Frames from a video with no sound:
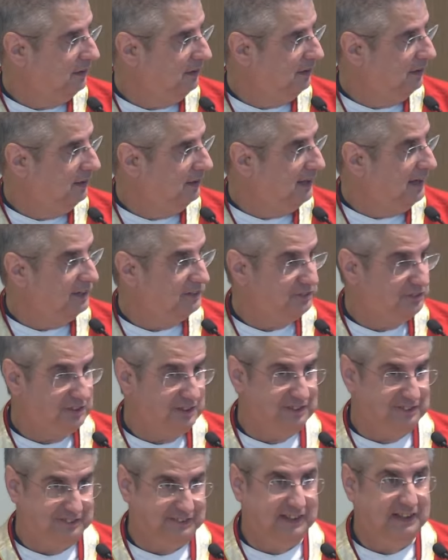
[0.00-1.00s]
And as she
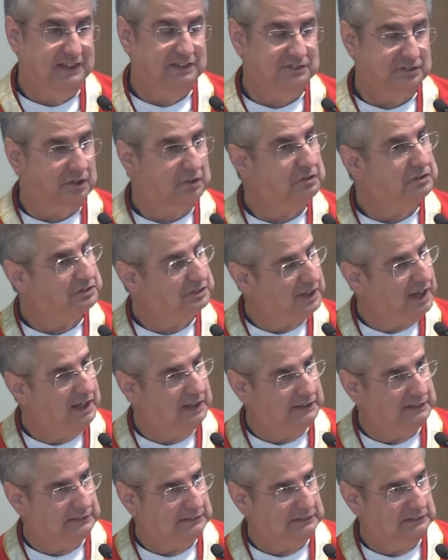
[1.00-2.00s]
sees her
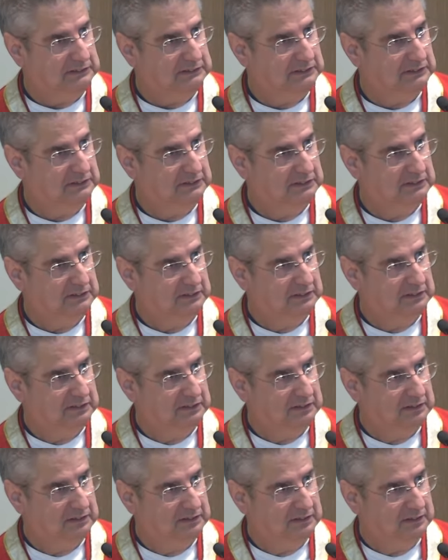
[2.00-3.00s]
son
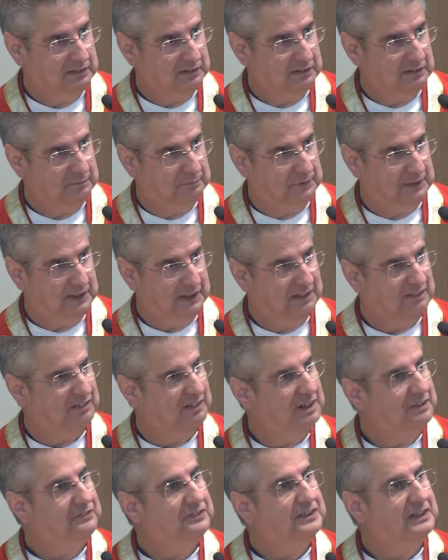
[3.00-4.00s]
being
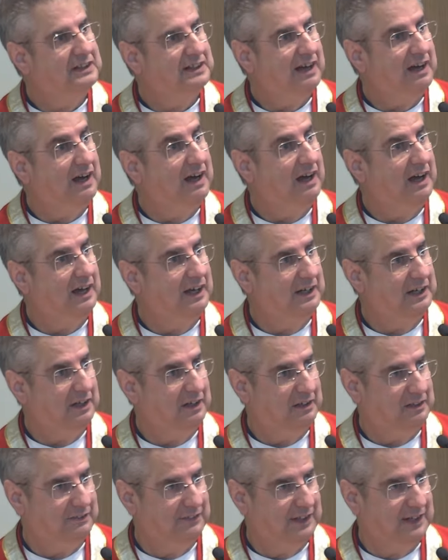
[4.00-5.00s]
lifted high
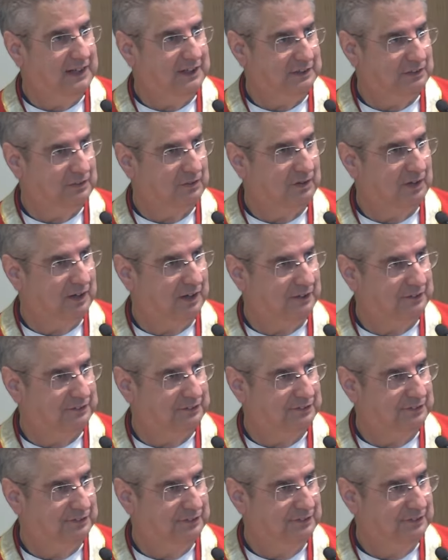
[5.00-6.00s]
on that
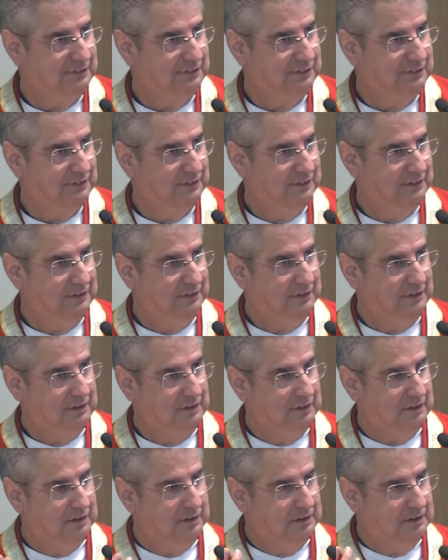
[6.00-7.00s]
cross,
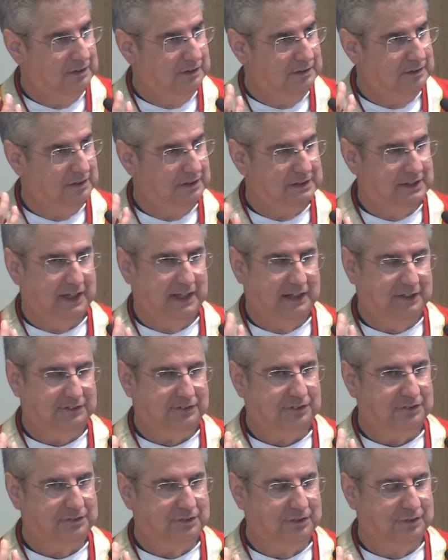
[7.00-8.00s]
she takes
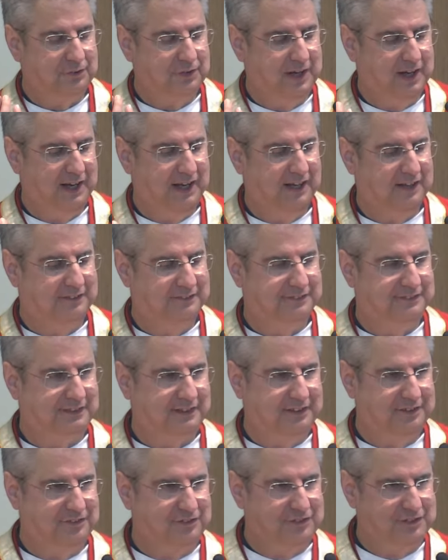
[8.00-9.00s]
her two hands
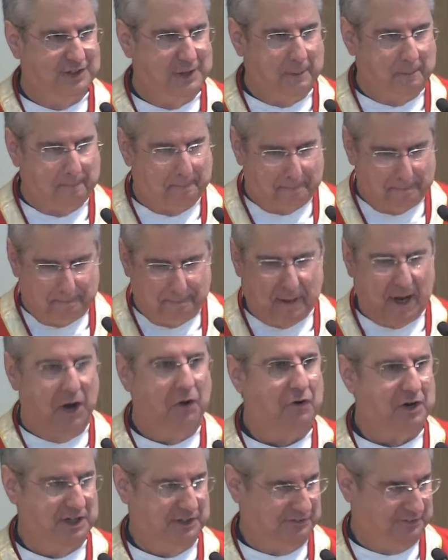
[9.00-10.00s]
and she
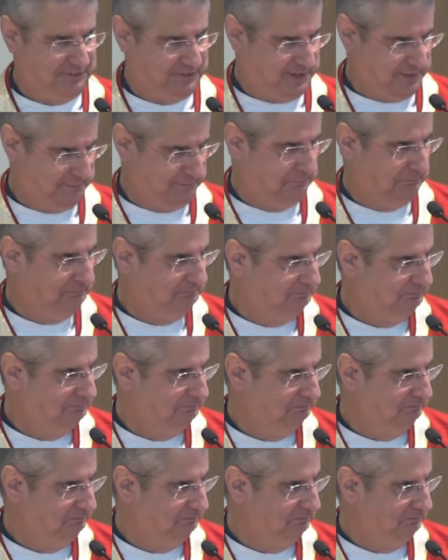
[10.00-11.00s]
buries them
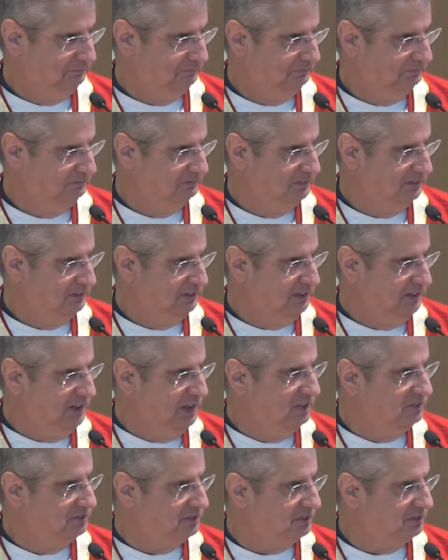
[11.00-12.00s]

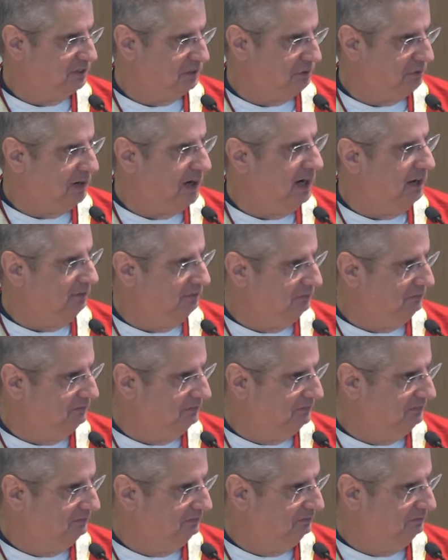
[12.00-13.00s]
into the ground.
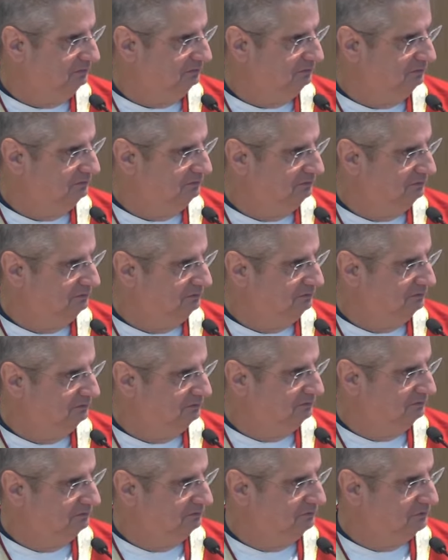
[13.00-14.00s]

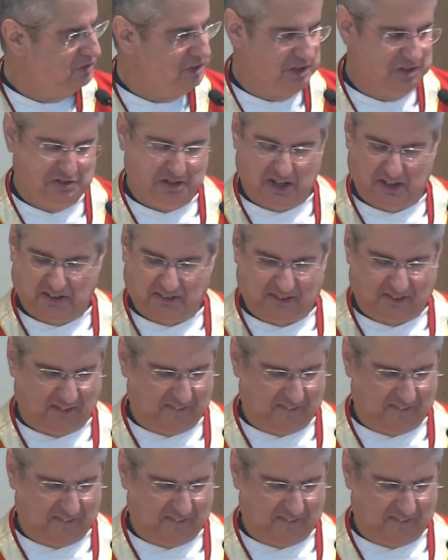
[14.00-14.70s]
She just